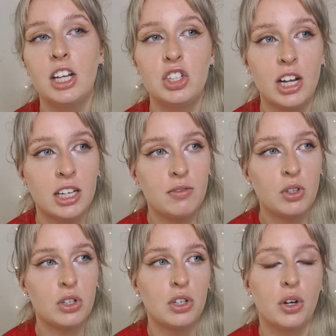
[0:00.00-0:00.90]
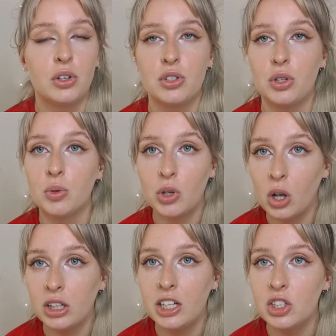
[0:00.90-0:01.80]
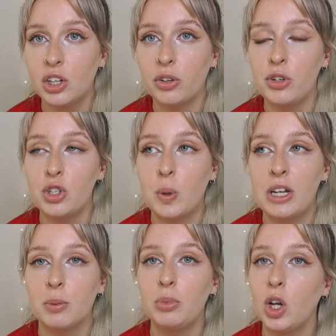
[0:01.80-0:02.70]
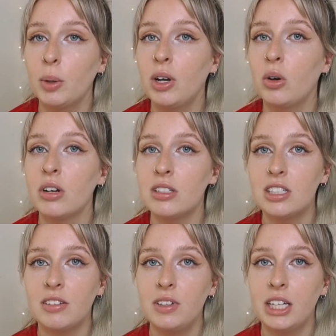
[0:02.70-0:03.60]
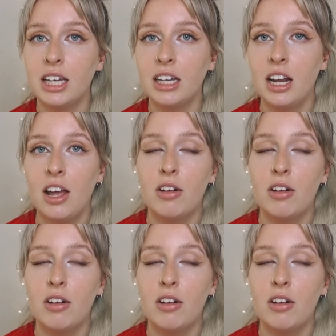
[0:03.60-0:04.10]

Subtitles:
Check if you can go to college or do a diploma or a certificate